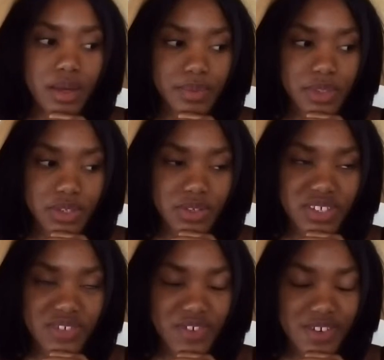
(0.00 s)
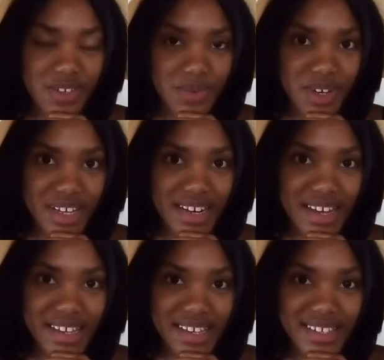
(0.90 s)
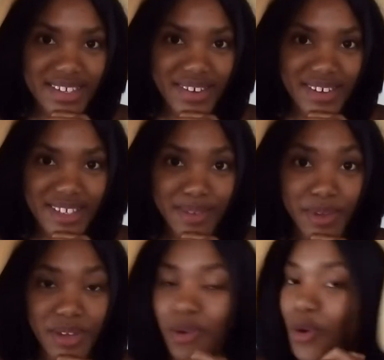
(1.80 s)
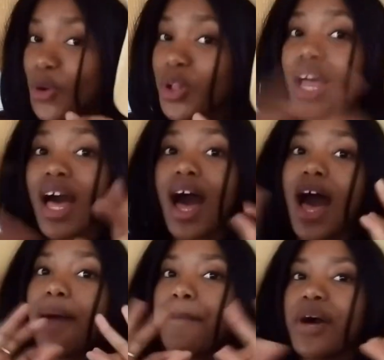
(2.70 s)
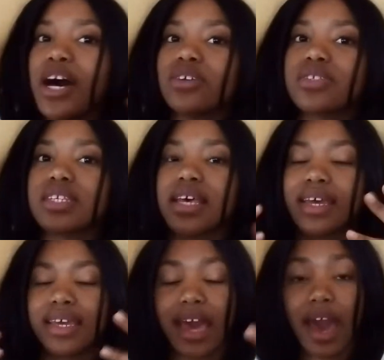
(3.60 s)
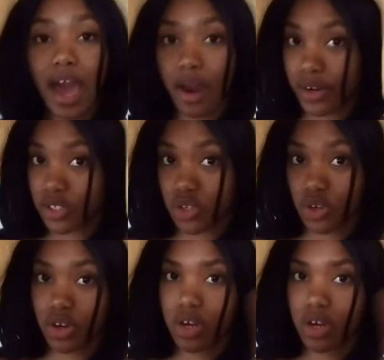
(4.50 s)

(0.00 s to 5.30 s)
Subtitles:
So this first one is going to be all about character.